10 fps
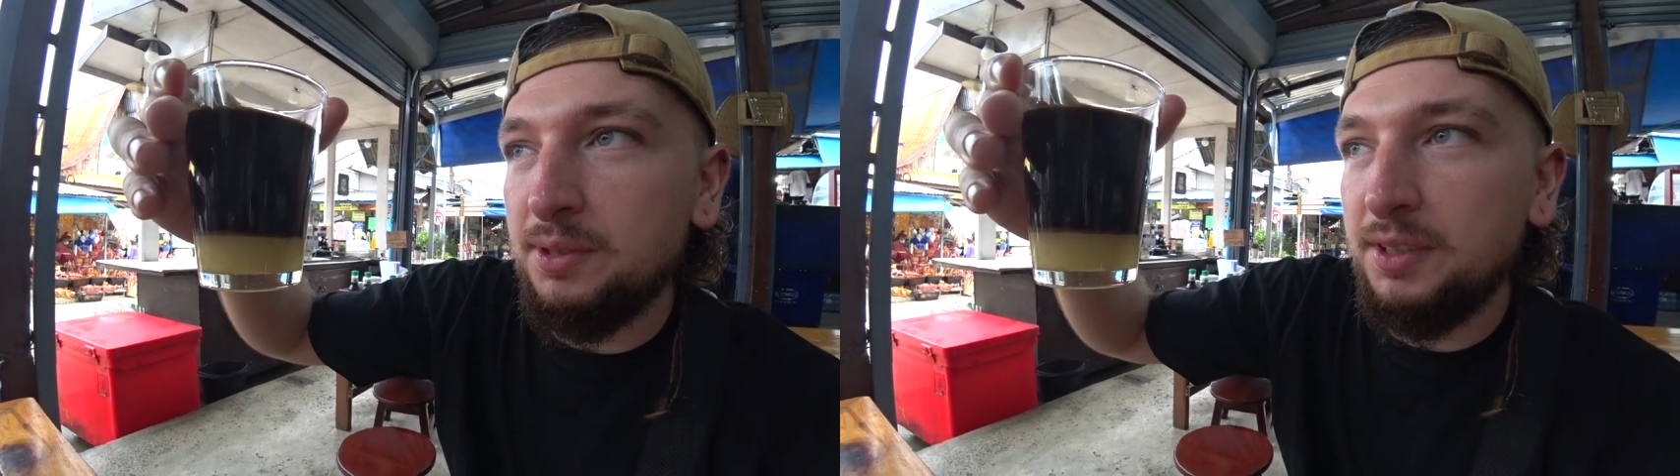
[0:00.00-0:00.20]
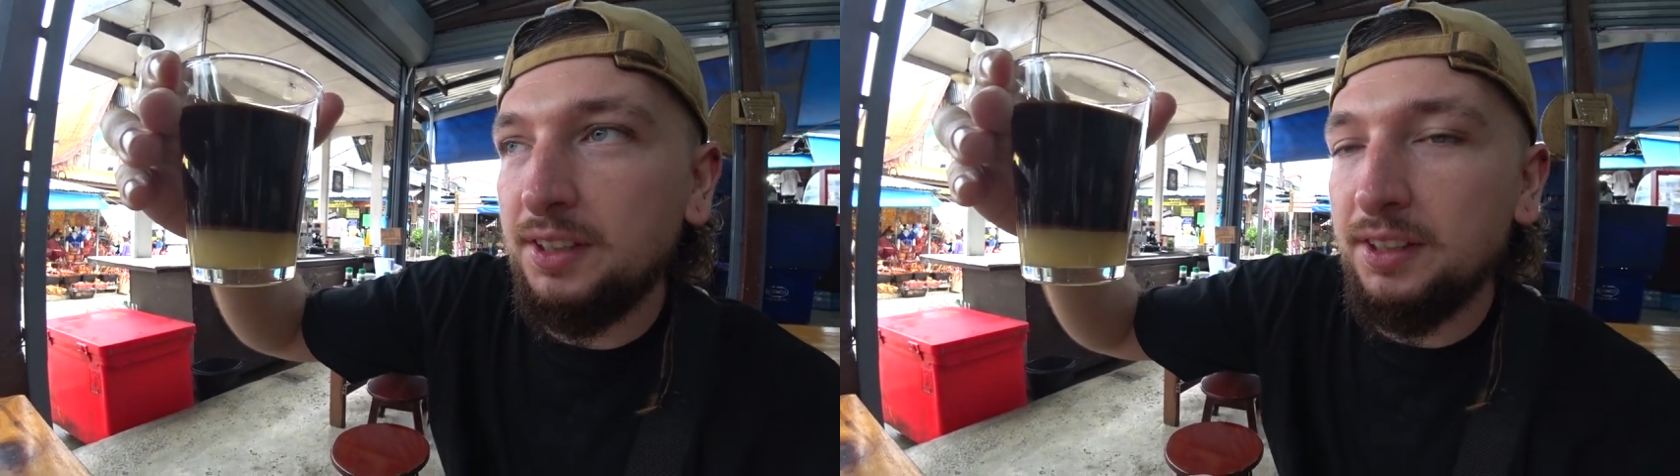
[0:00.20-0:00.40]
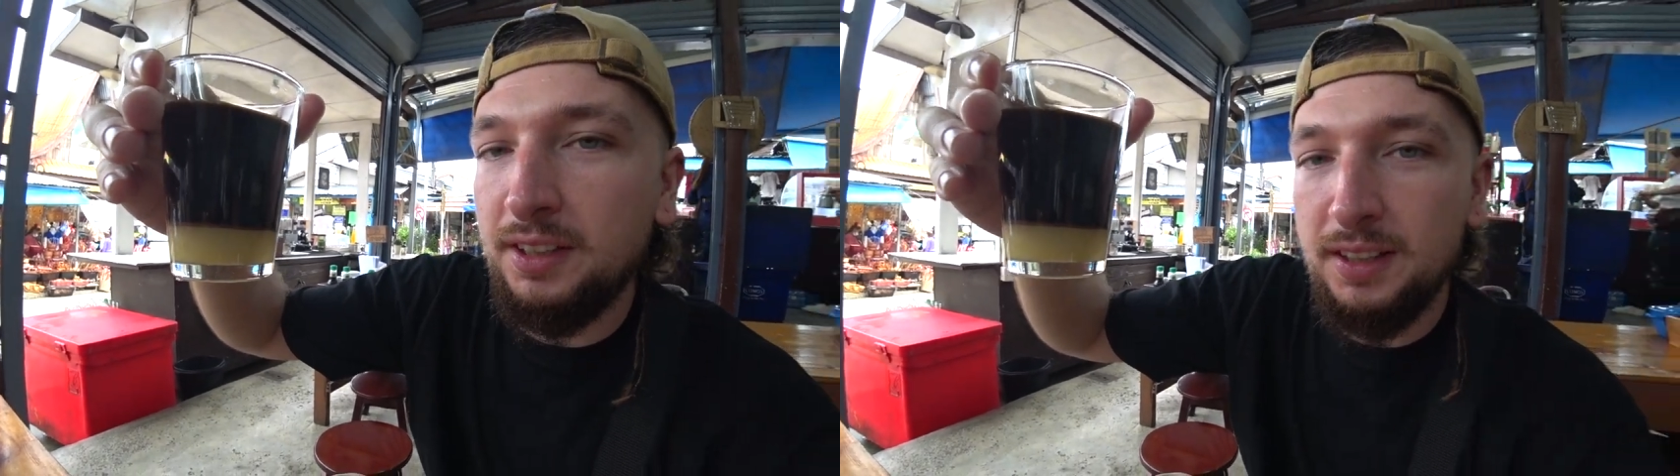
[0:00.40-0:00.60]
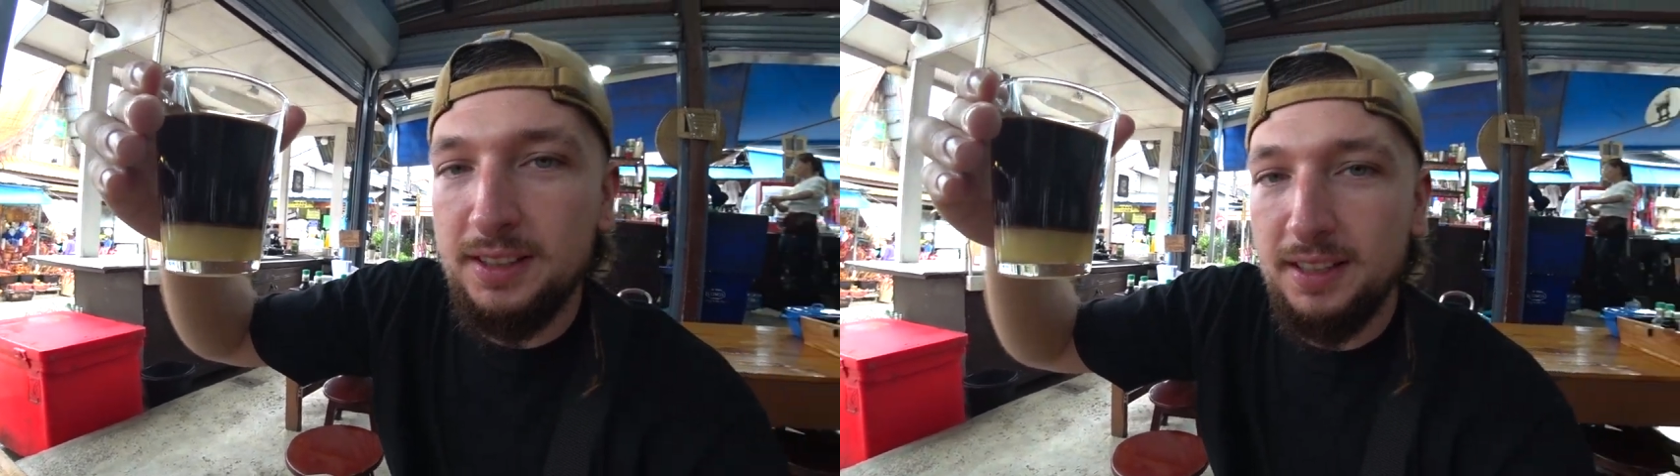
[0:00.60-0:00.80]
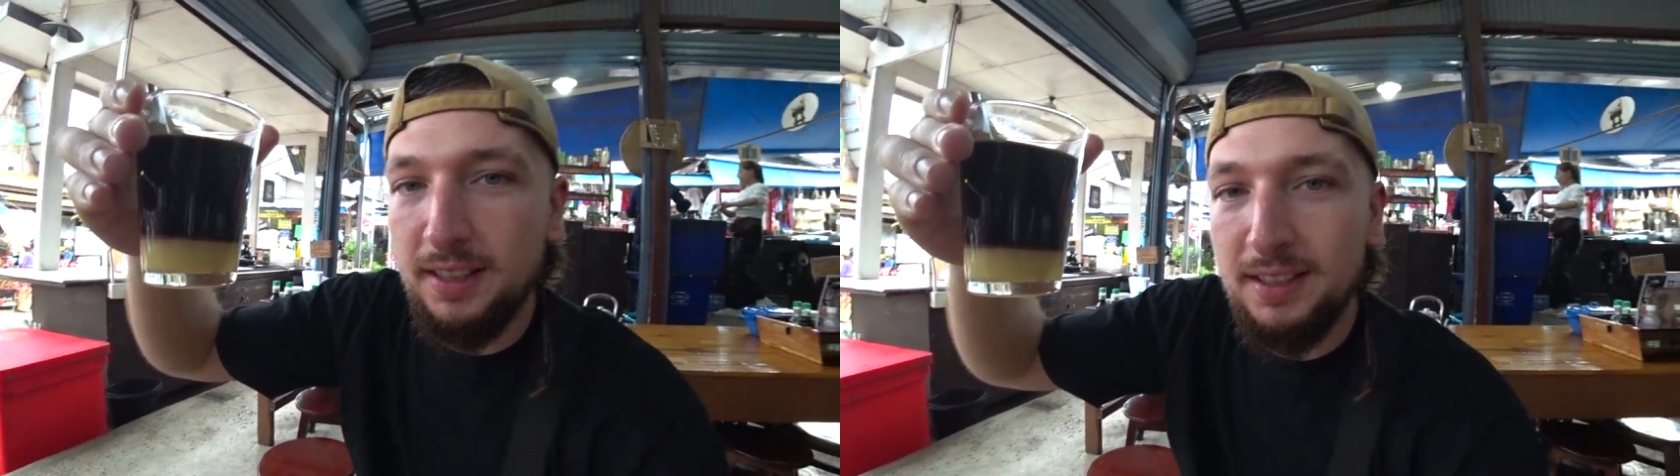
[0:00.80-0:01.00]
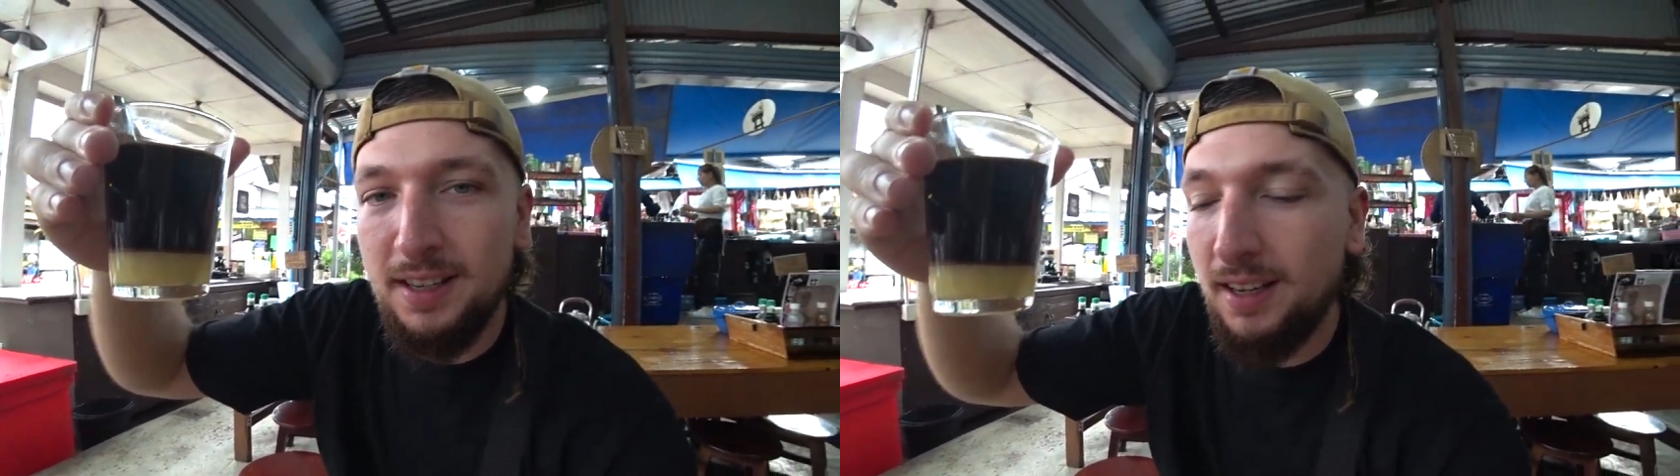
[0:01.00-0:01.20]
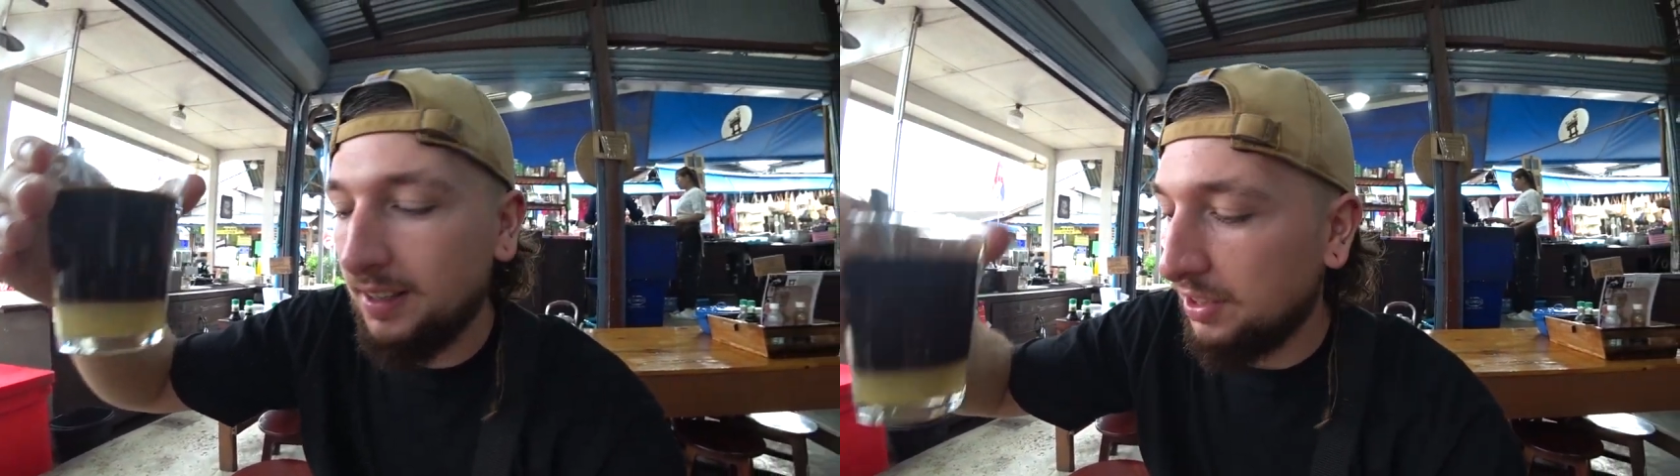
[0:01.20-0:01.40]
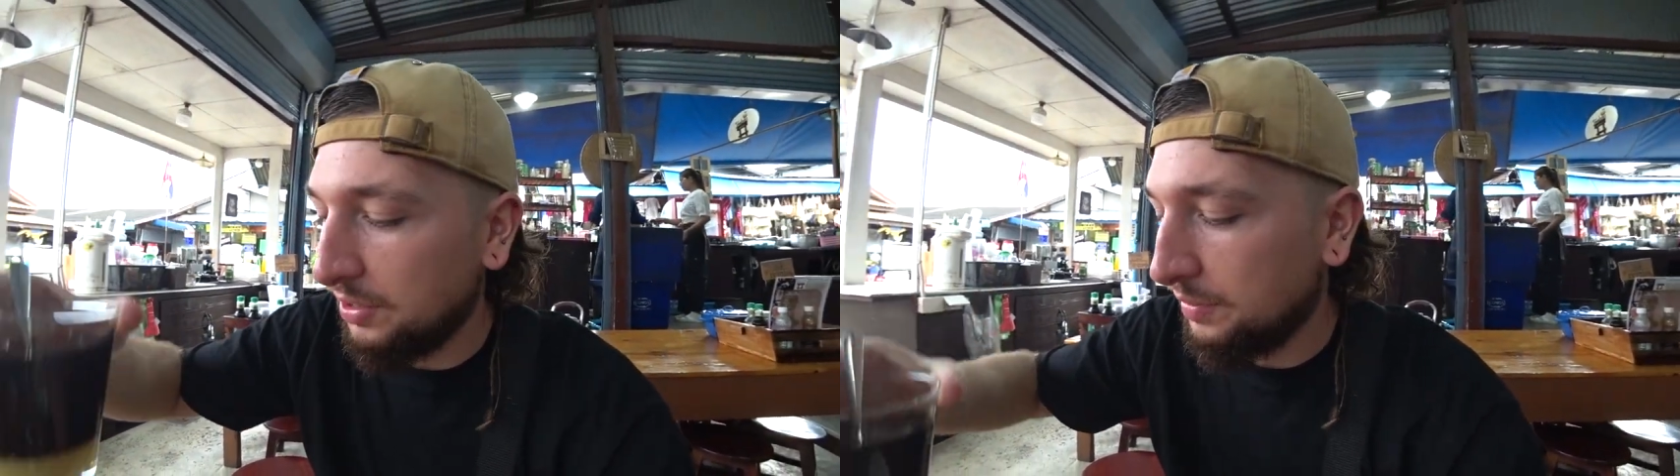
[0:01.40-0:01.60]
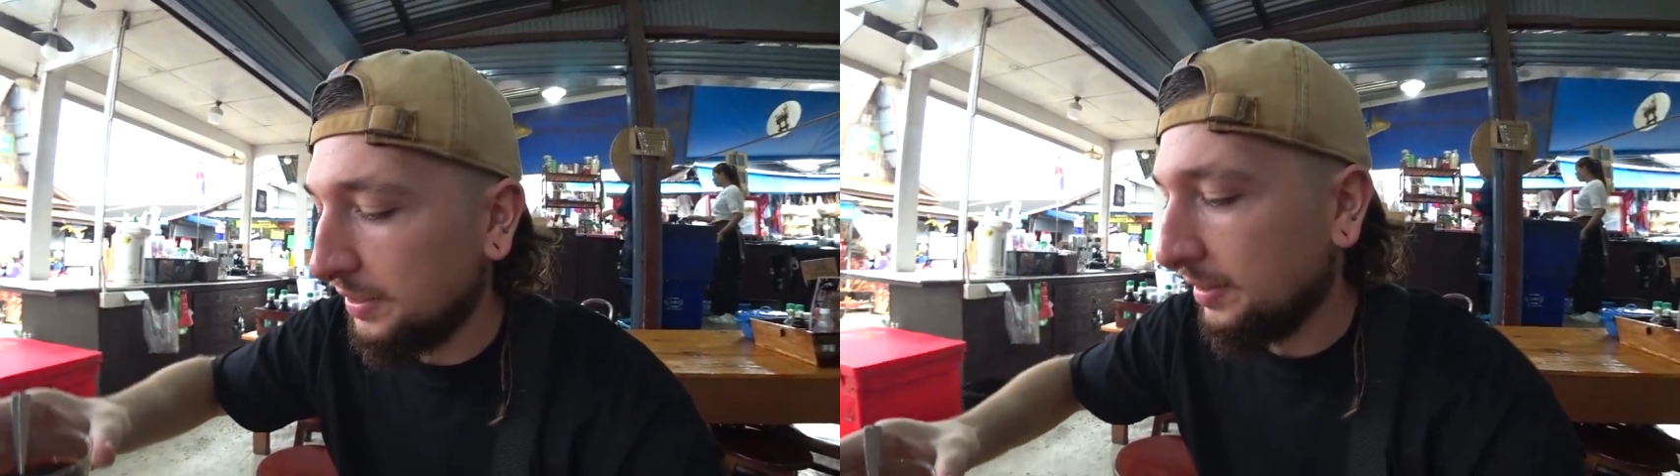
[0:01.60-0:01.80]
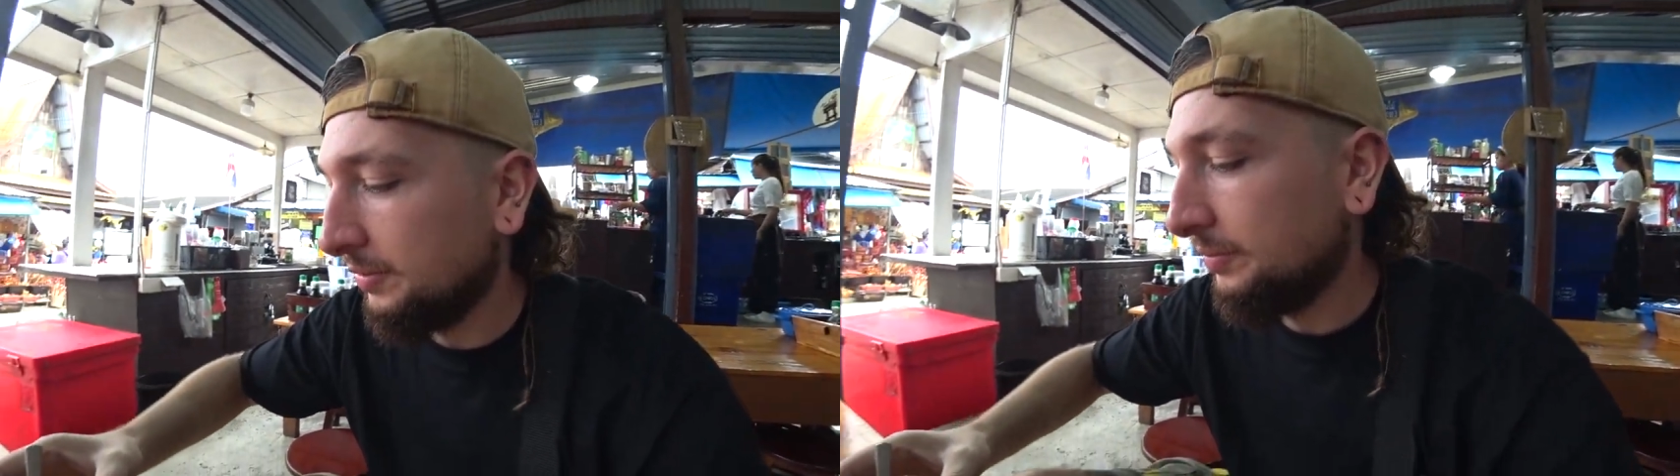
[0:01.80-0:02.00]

milk in there. Classic Thai coffee.